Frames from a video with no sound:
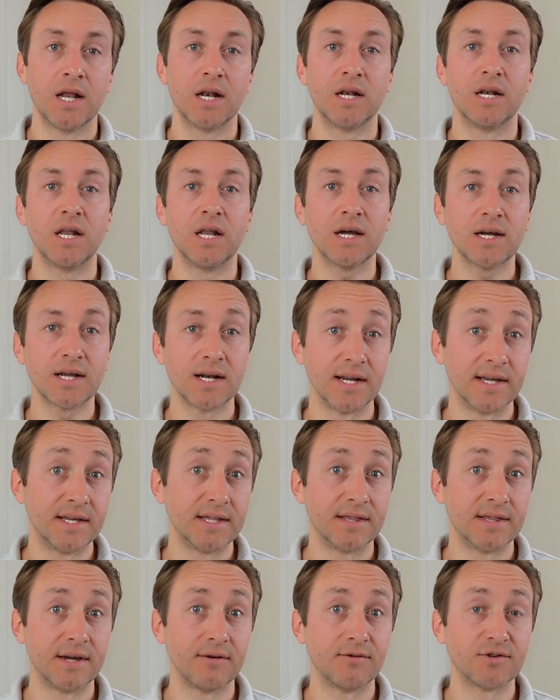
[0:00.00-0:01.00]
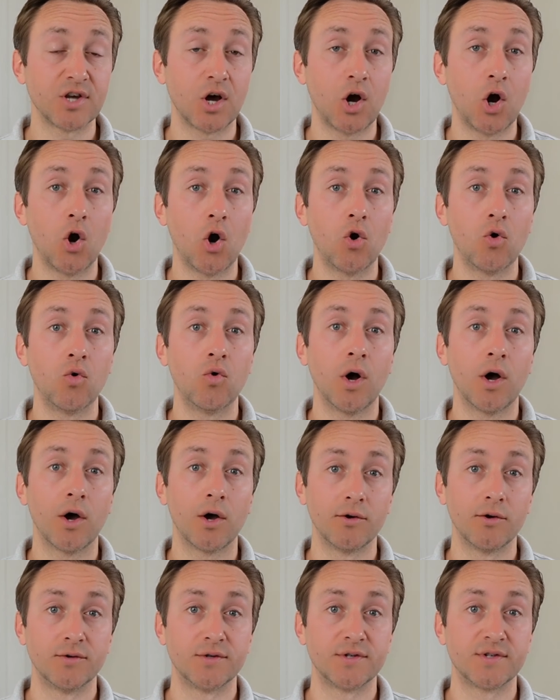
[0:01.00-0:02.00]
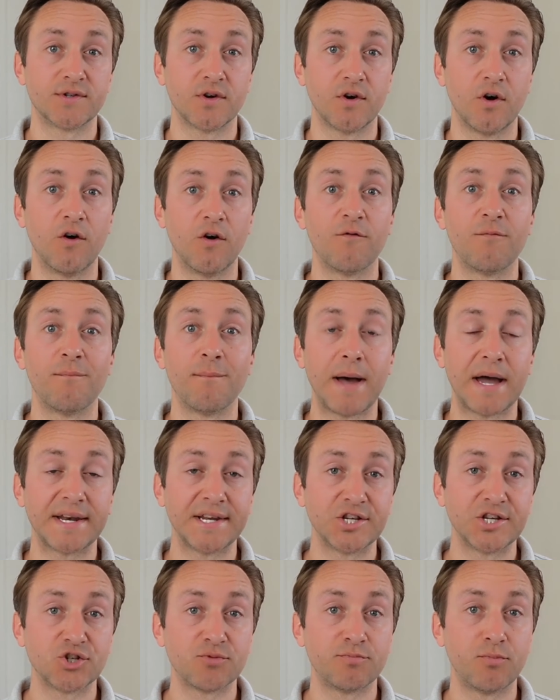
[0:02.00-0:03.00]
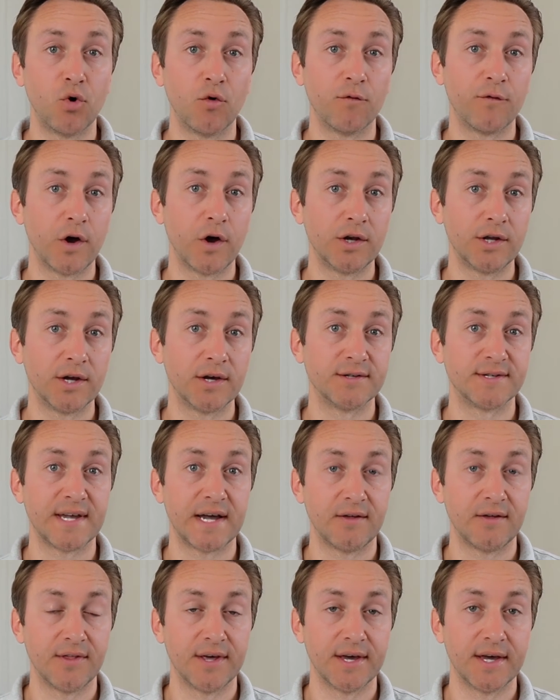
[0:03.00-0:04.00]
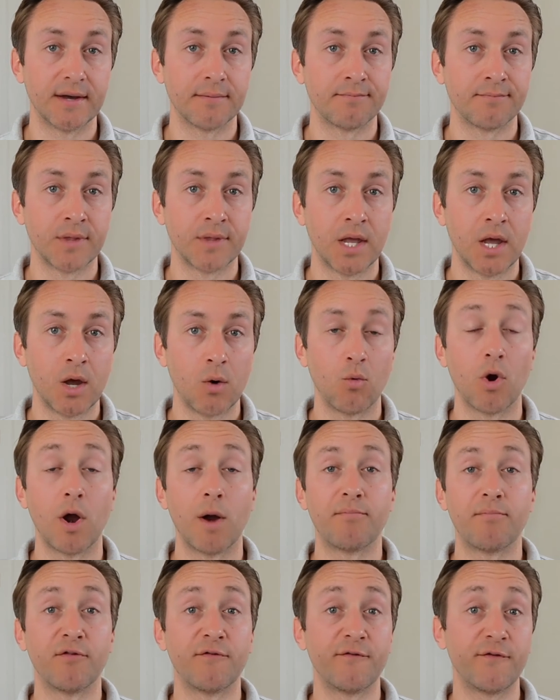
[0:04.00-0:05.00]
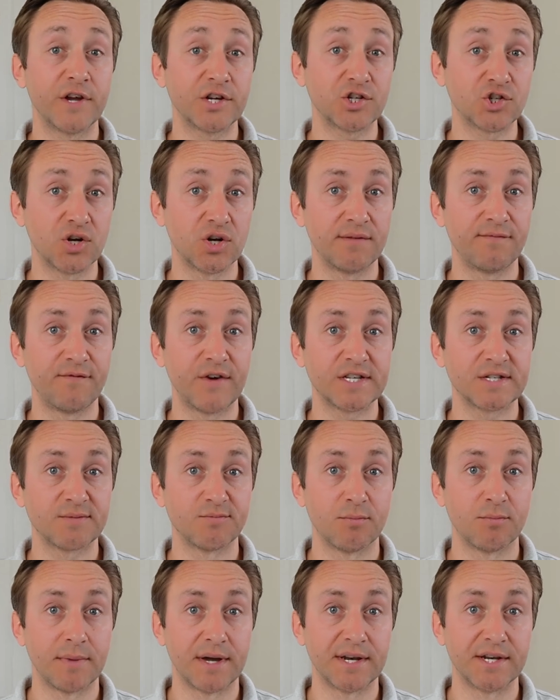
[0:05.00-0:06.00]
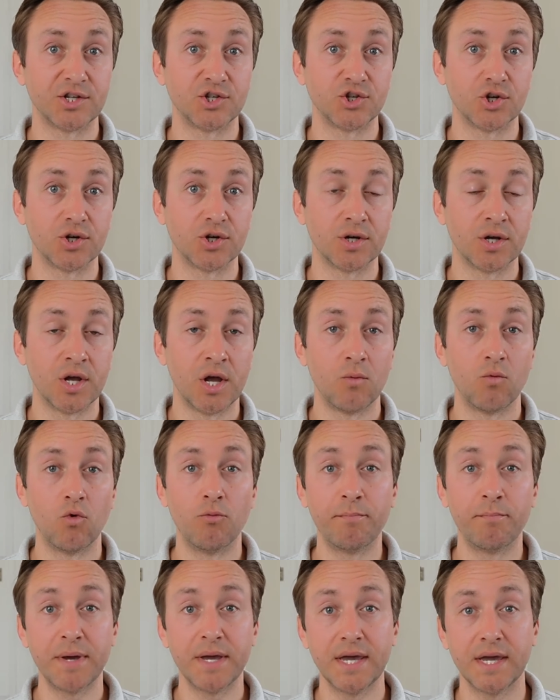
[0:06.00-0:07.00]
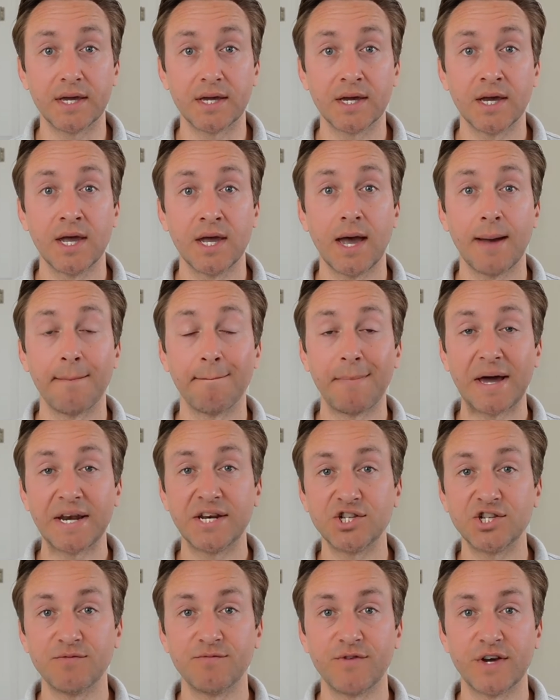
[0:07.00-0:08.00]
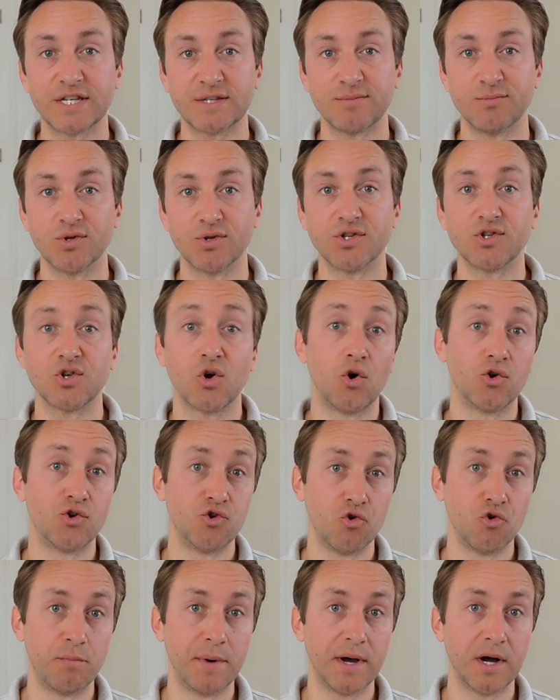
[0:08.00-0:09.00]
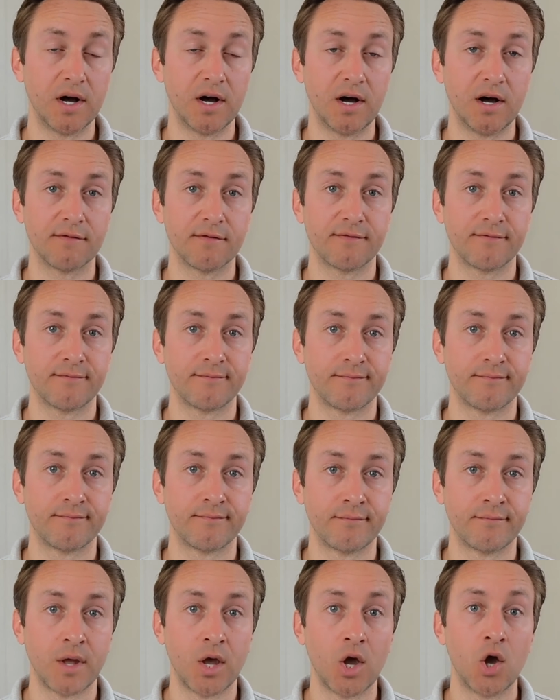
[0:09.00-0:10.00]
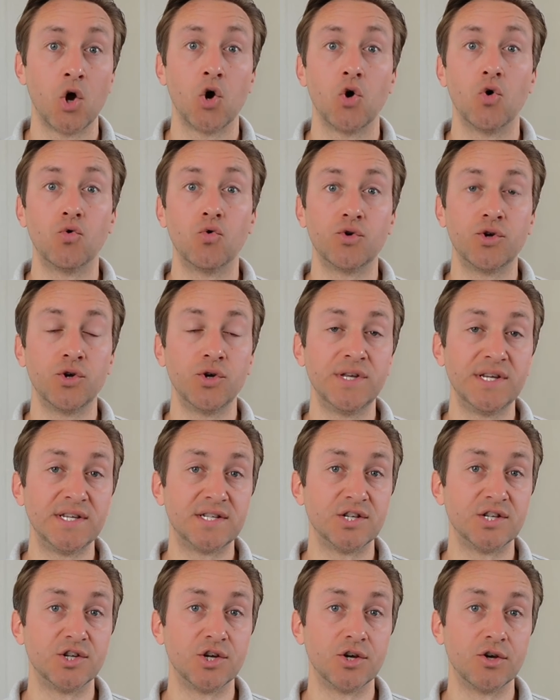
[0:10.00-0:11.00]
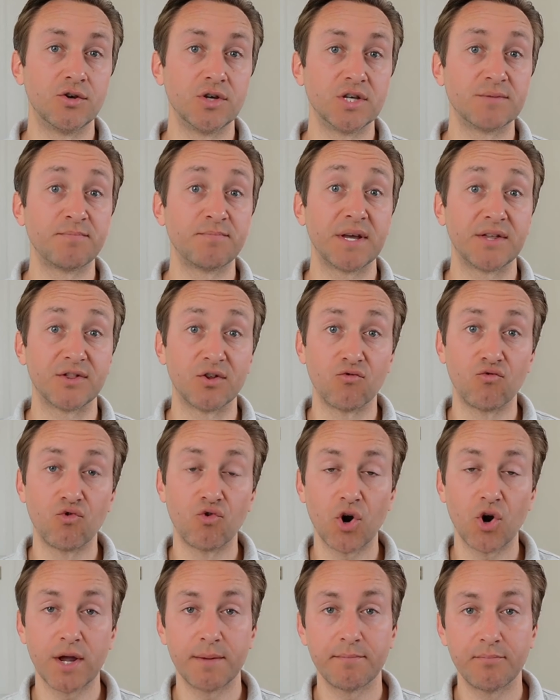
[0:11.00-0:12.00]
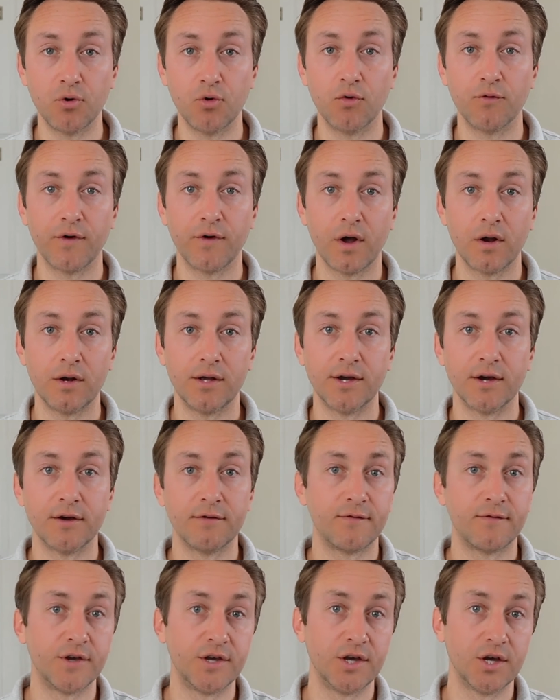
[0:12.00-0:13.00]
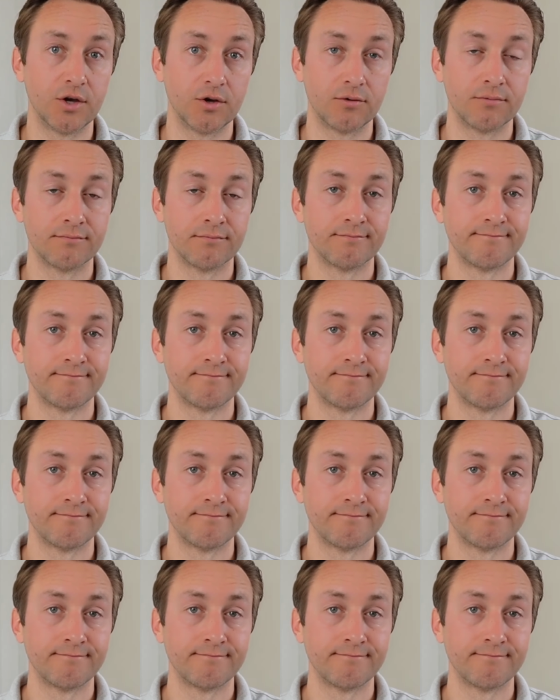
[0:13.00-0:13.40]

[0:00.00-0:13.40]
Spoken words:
Luckily, there is a whole host of managed portfolios out there where a professional investment manager will pick and manage investments on your behalf. All you need to do is pick the right portfolio for you.